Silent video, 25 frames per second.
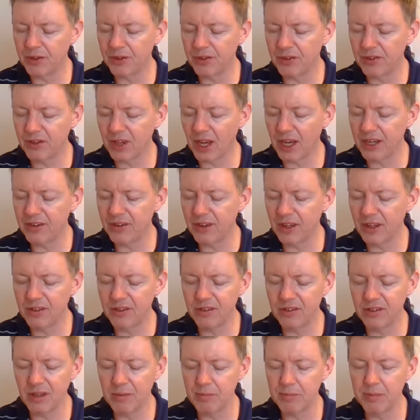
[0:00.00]
the sight
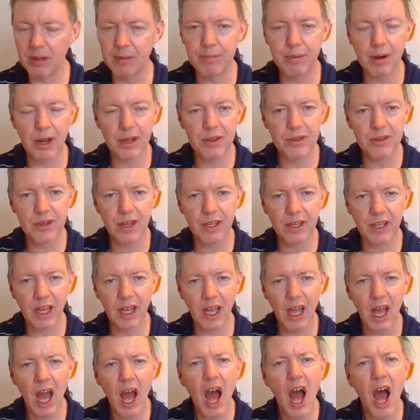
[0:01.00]
is simply
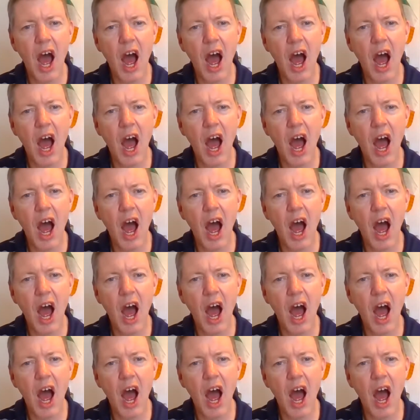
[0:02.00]
breathtaking.